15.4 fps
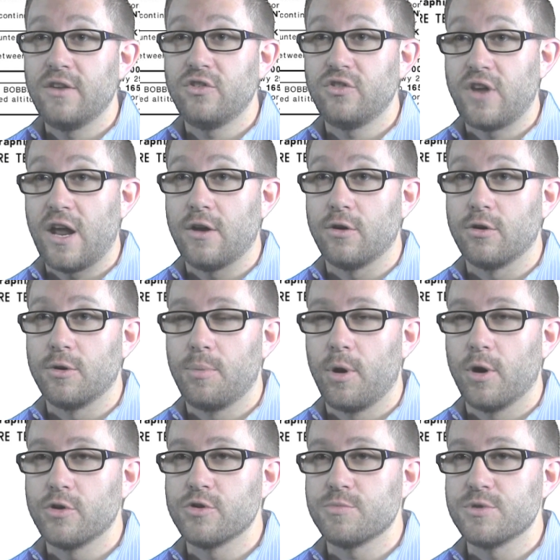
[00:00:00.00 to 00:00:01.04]
and standard
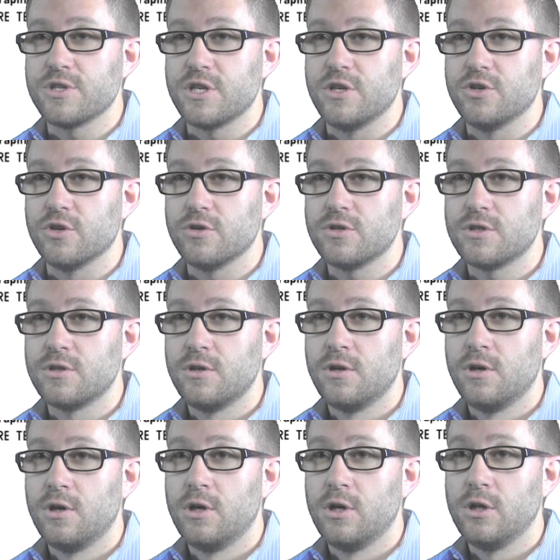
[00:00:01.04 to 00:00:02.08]
departure procedures,
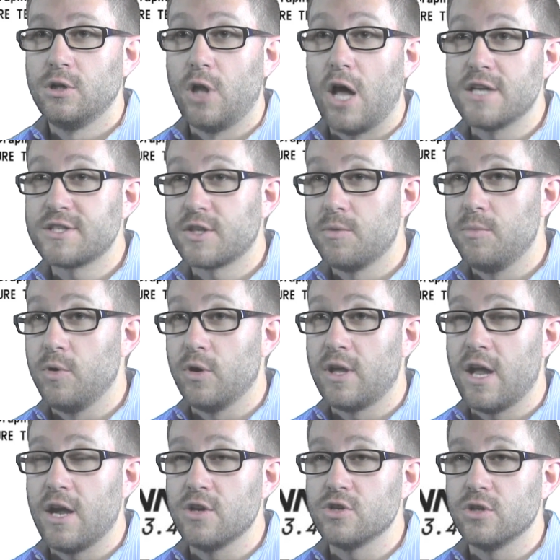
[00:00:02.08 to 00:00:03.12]
lost
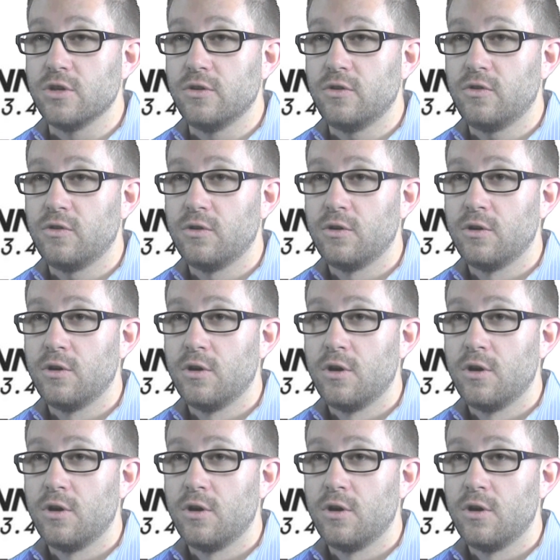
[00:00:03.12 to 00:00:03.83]
communications,